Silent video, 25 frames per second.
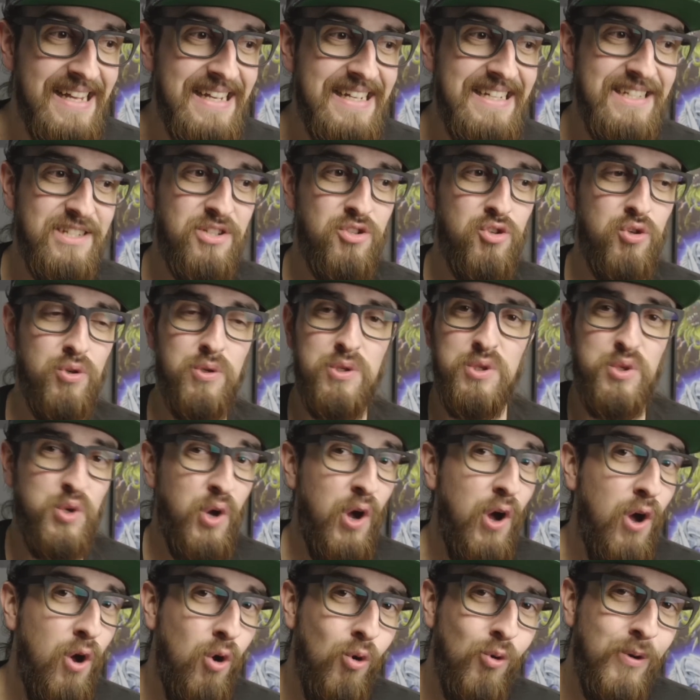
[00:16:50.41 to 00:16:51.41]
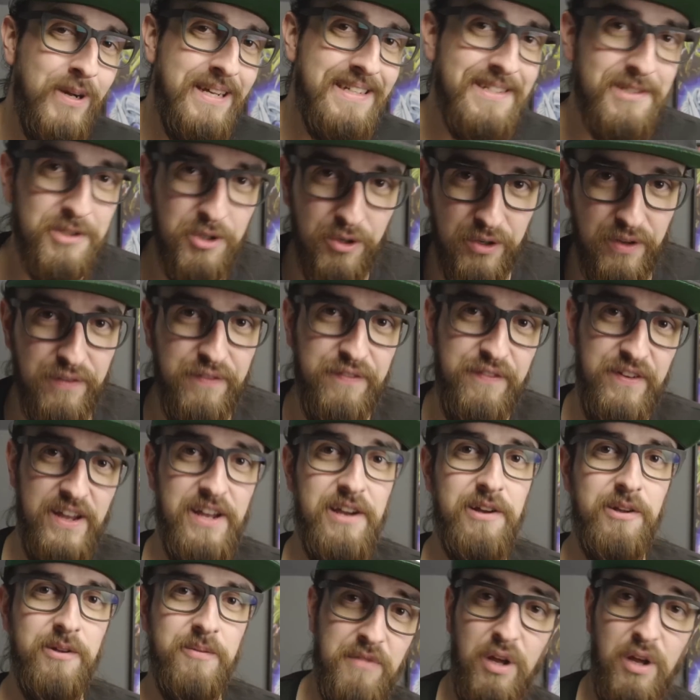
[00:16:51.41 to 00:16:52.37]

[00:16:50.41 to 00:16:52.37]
is just always gonna fail.